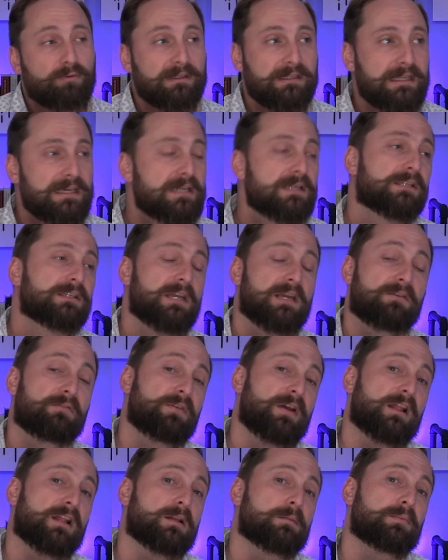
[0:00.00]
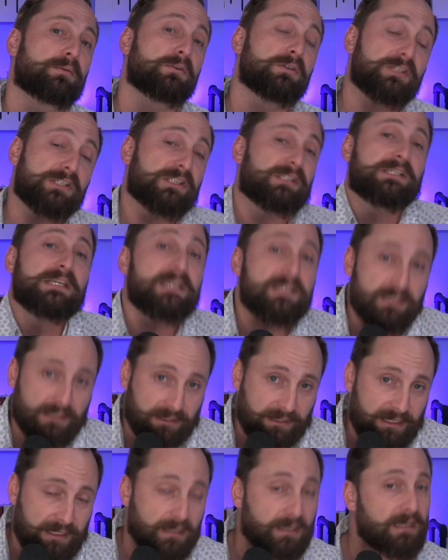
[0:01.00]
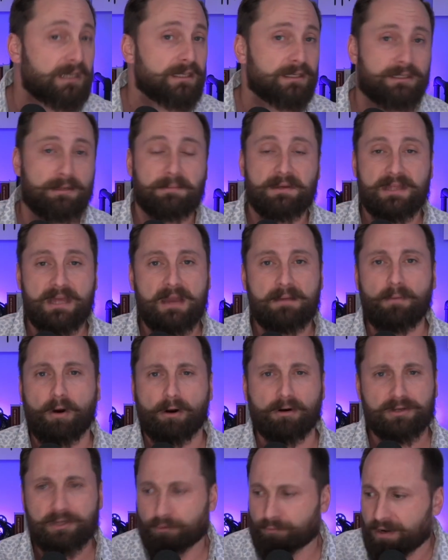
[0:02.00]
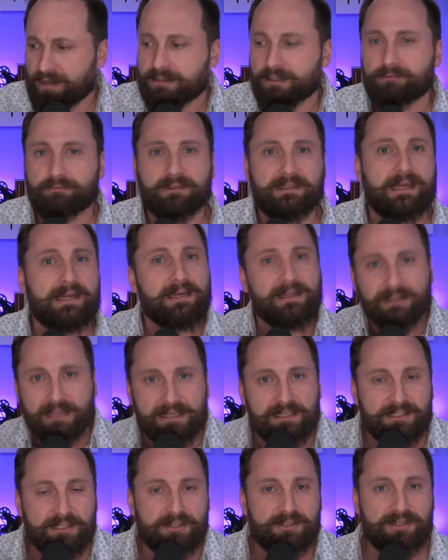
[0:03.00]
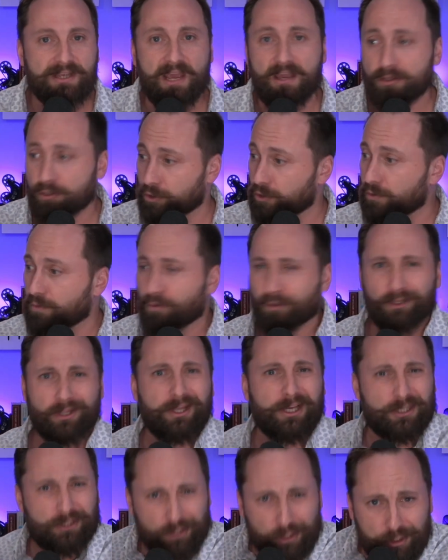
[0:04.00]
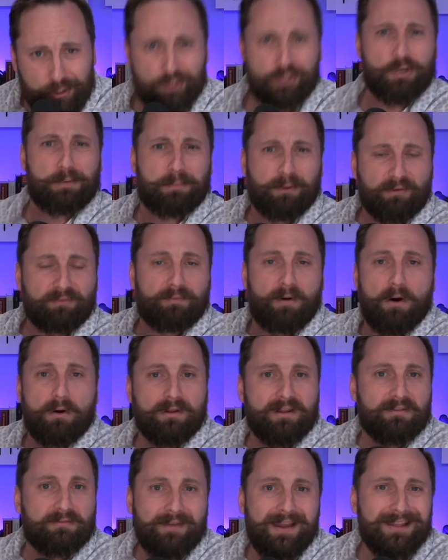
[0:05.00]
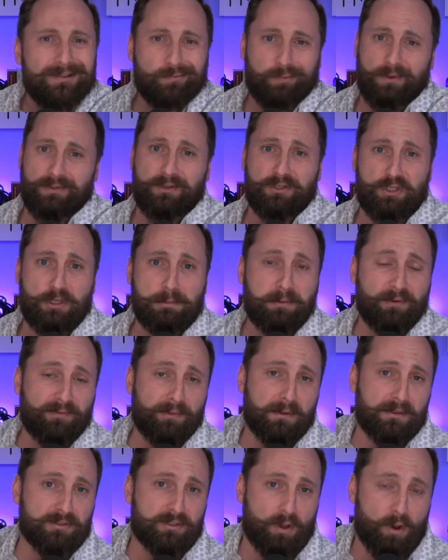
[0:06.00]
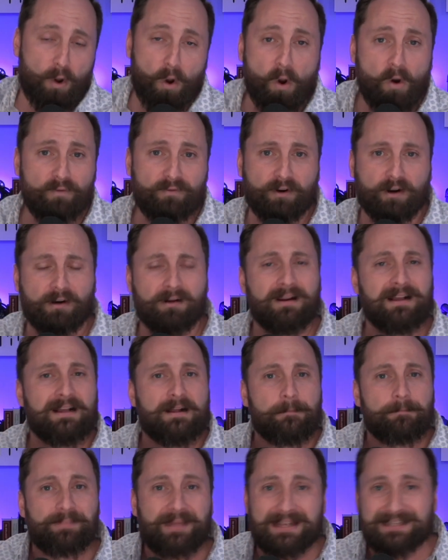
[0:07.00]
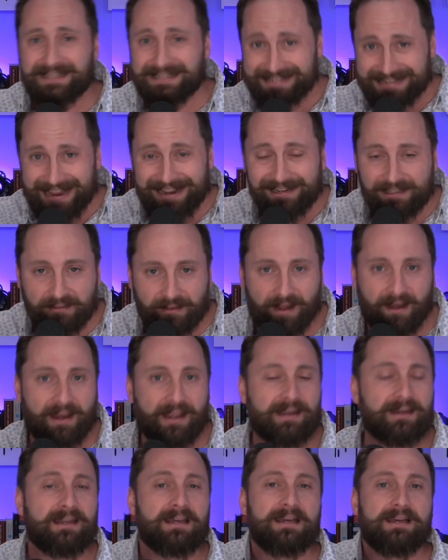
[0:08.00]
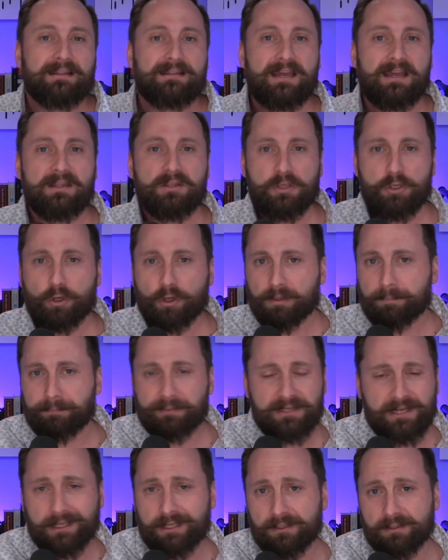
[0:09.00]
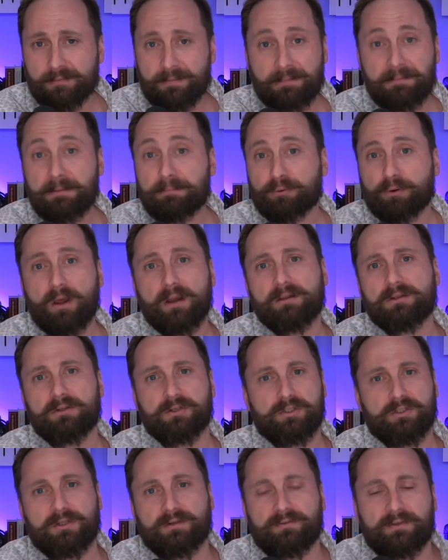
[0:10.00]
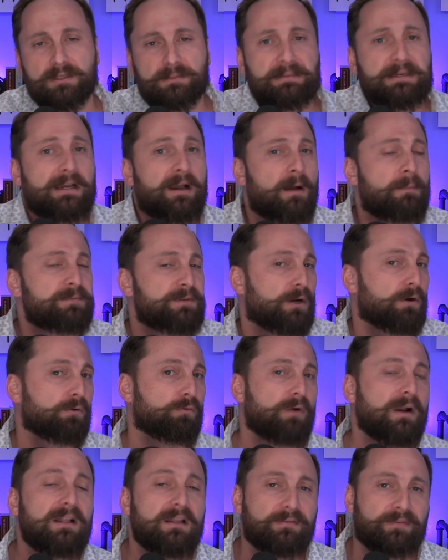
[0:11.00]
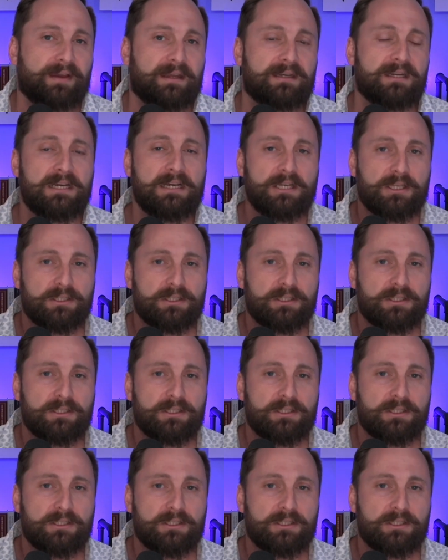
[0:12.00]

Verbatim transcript: released and available seasonally some of them are directly related let's just say to like the super bowl event once the super bowl's over that's a deadline then your particular maybe product or service becomes irrelevant